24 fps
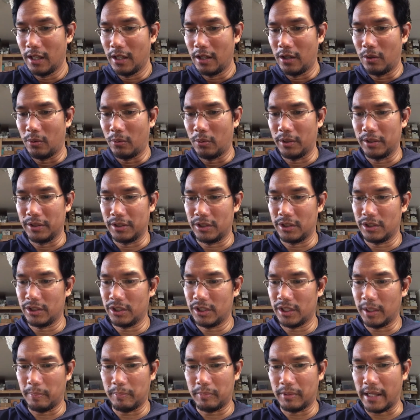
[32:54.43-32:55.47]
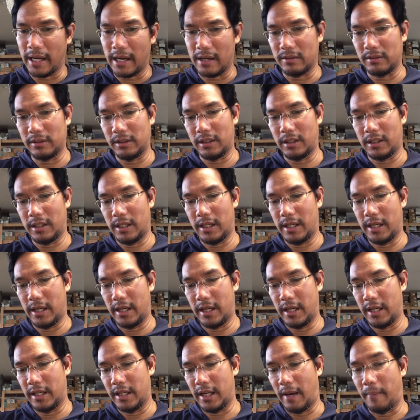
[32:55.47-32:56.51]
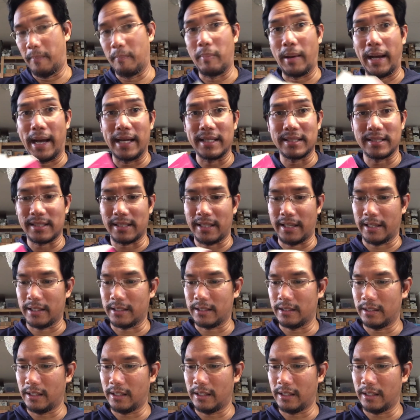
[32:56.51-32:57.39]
was shipped out in a basket